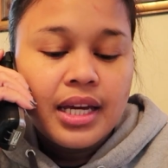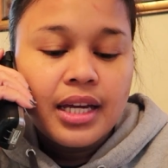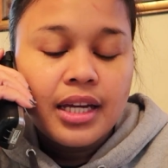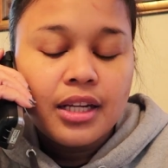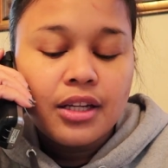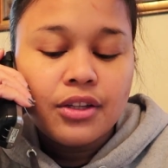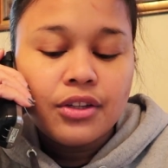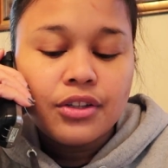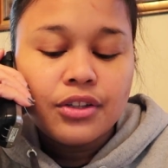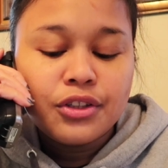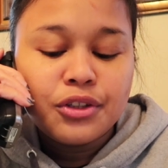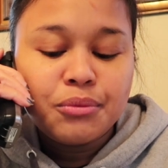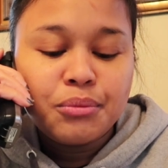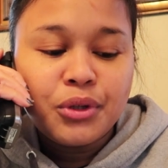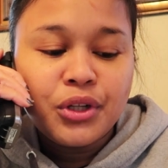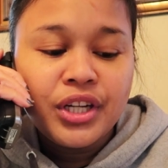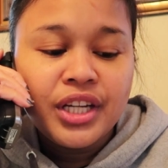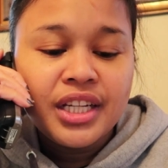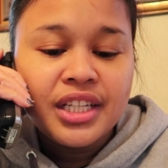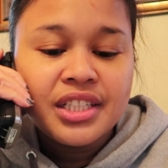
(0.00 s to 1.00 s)
Hello, good
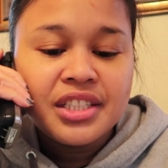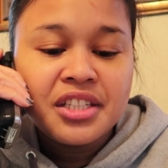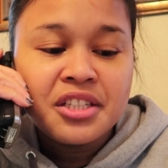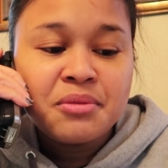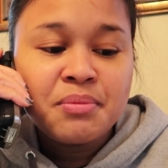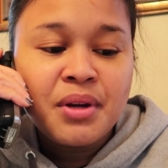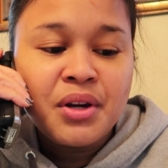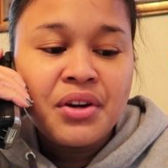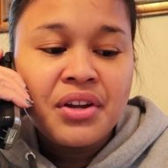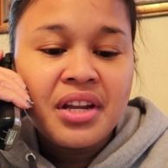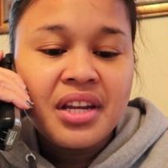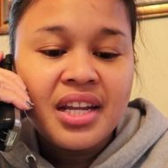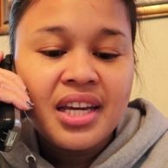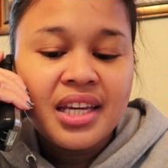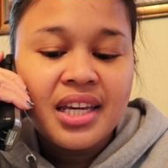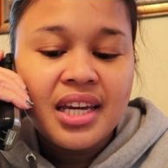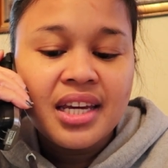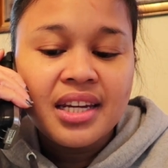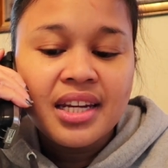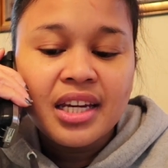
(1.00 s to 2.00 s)
morning. This is Maryann
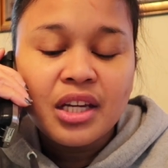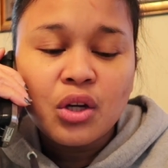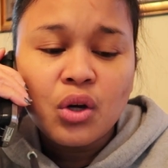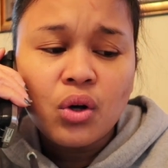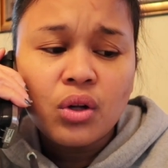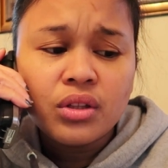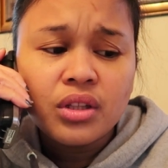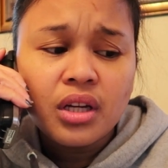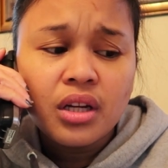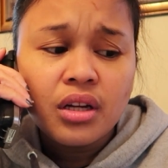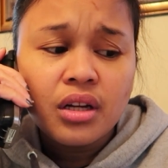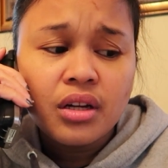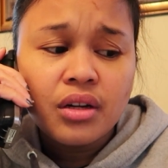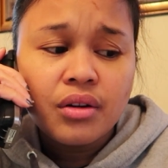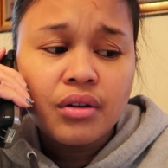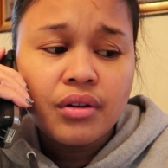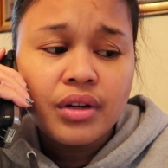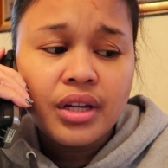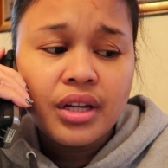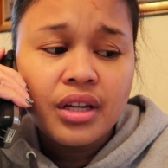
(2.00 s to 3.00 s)
again. I called the
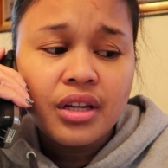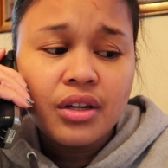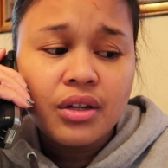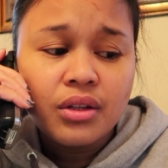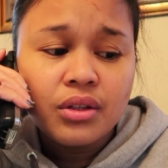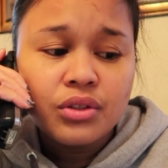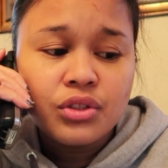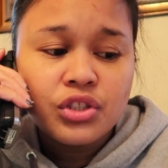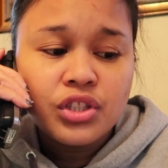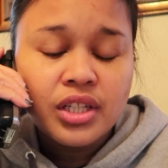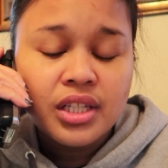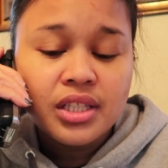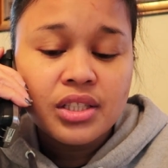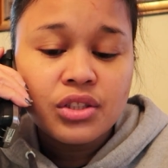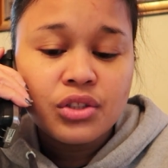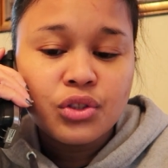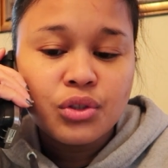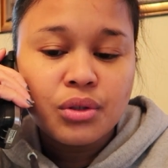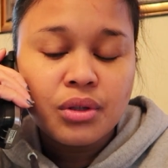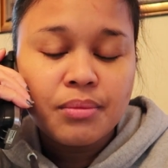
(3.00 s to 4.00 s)

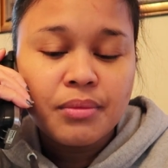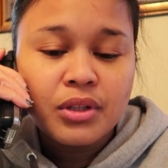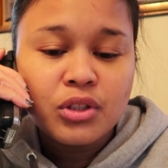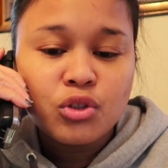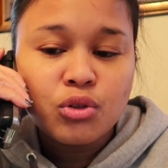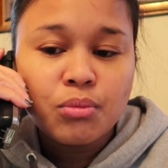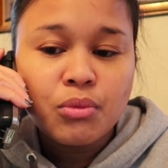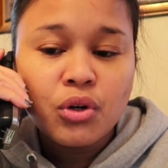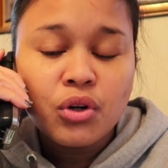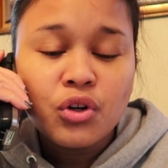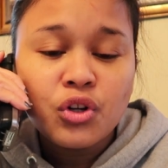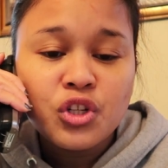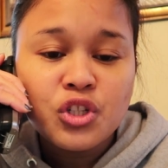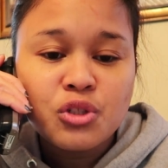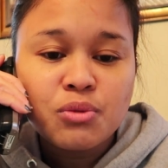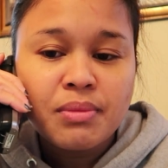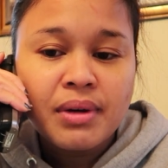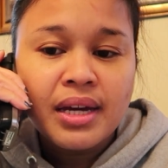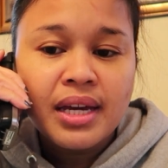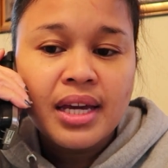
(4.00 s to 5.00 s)
radiologist. Tomorrow
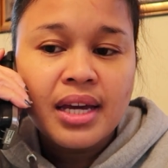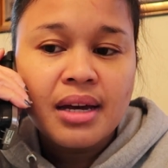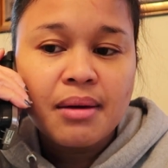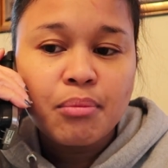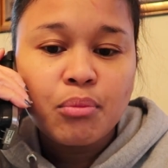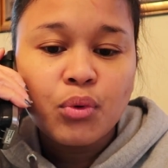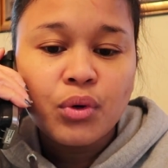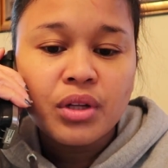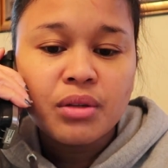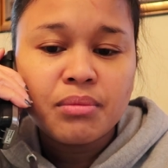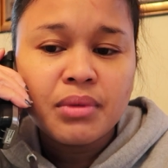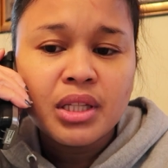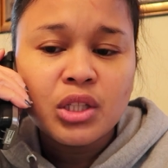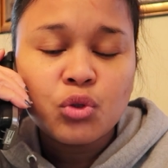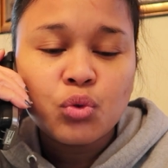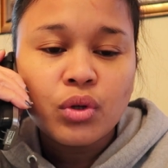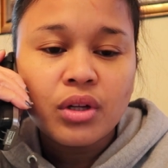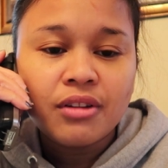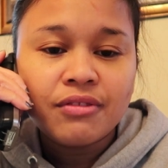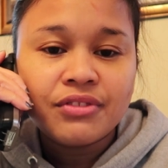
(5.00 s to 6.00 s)
is my
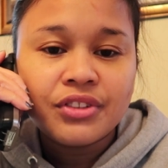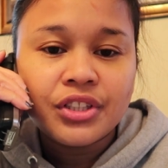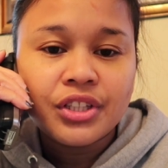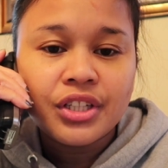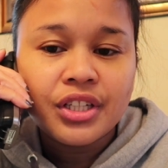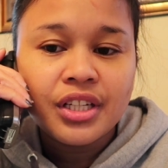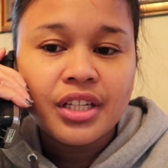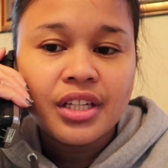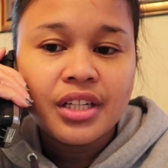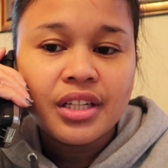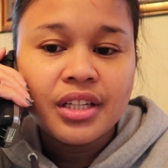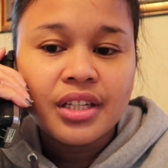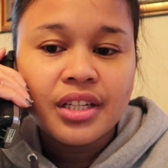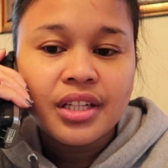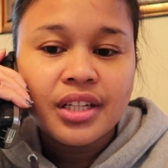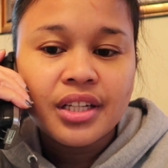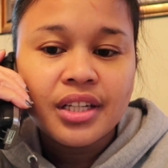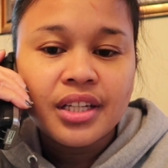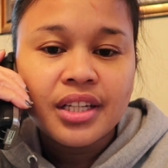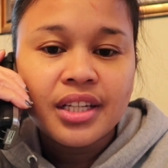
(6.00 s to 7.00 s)
appointment, 12:30.
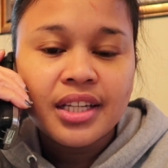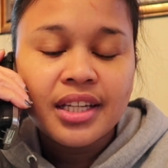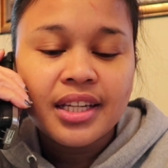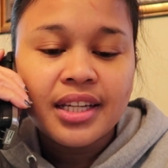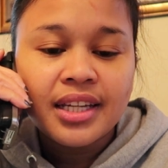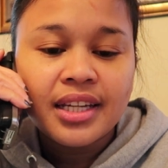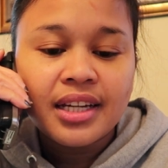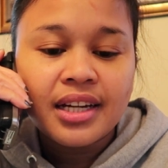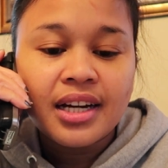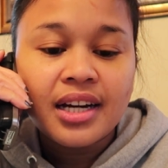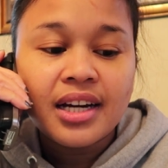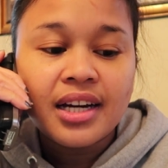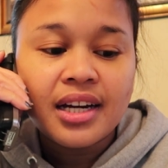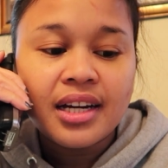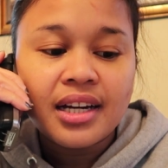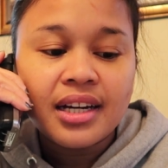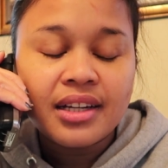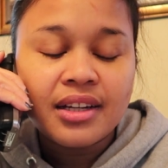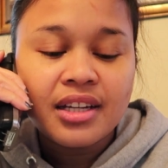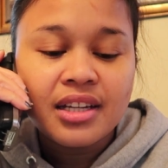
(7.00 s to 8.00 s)

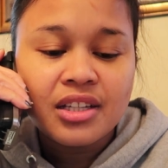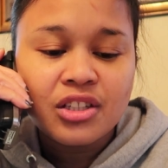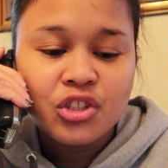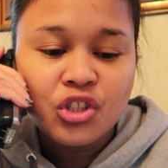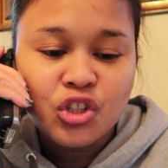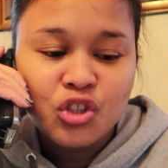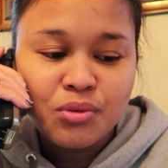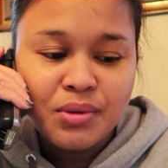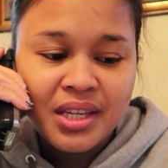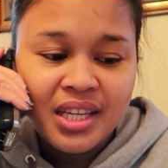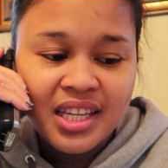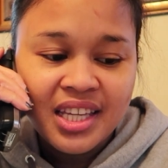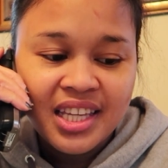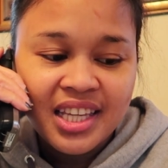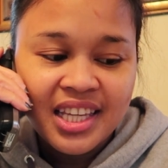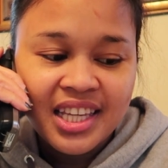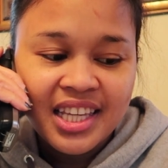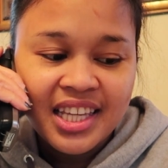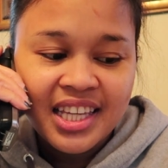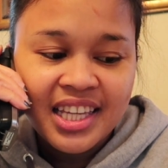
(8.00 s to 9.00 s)
Excuse me?
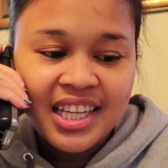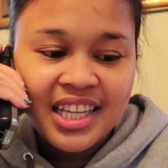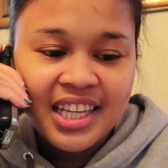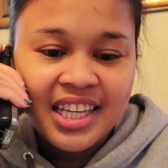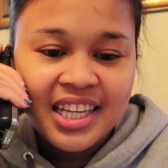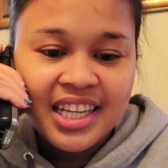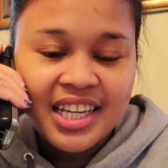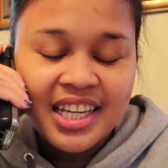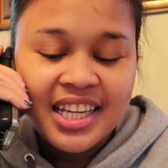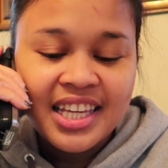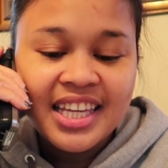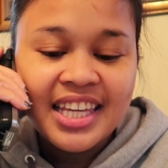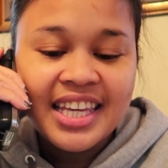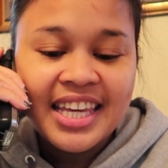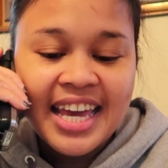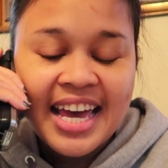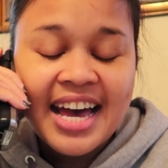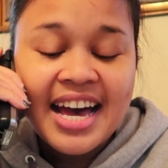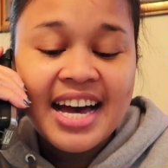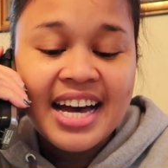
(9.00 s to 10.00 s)

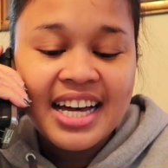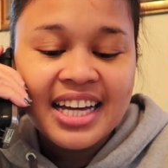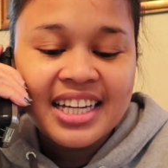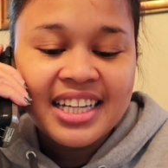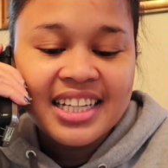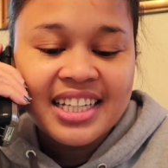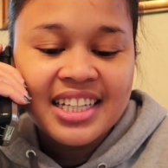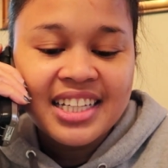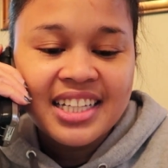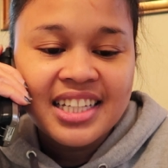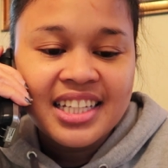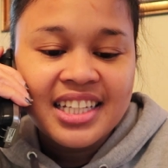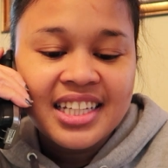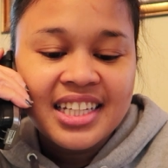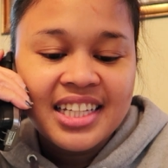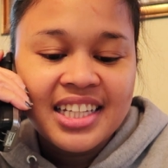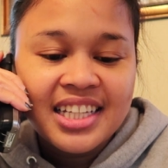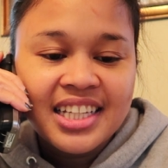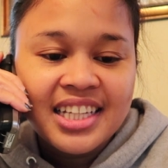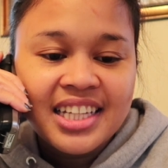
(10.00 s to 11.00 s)
Yeah.
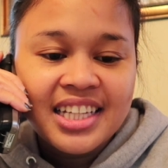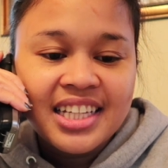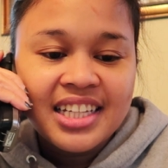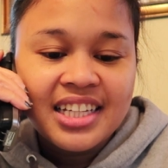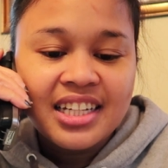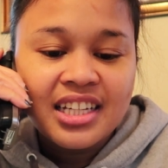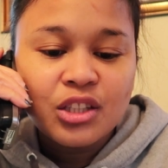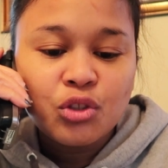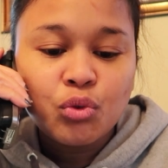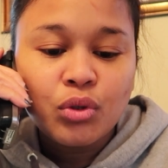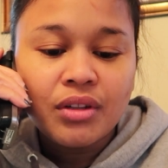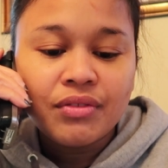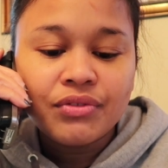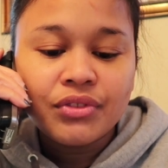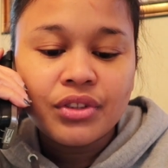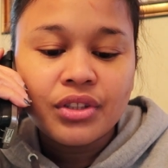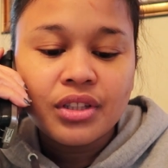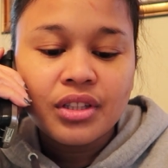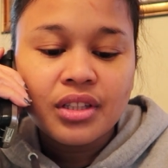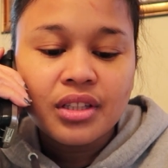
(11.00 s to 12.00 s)
12.
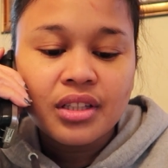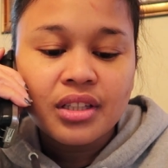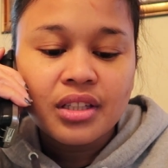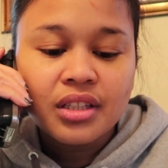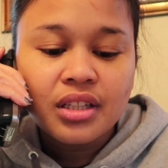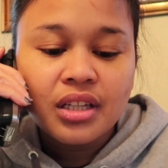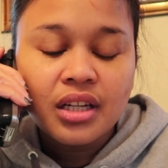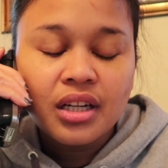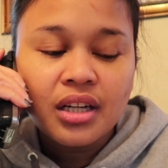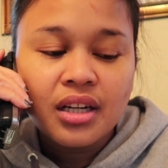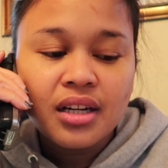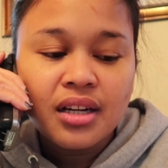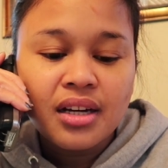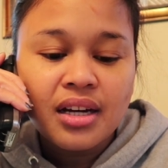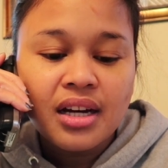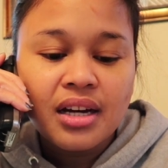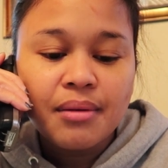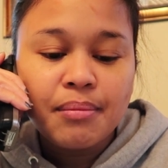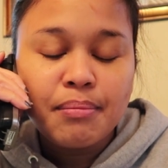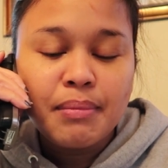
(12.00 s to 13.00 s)

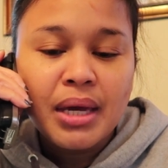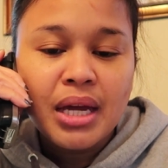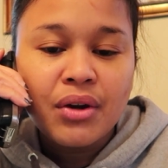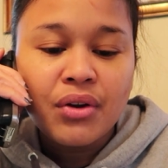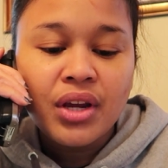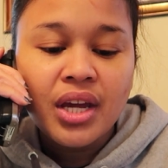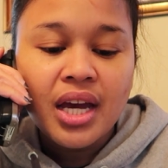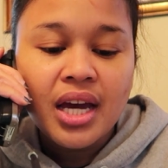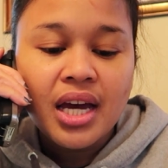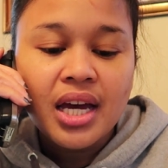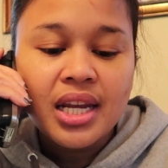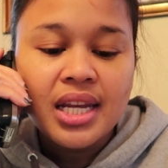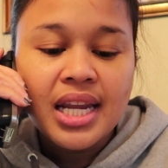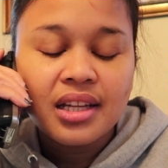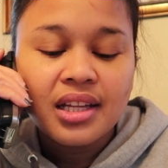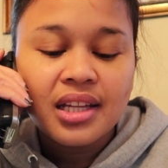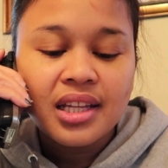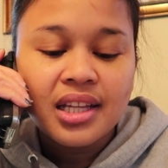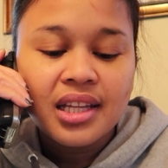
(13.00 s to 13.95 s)
Maryann.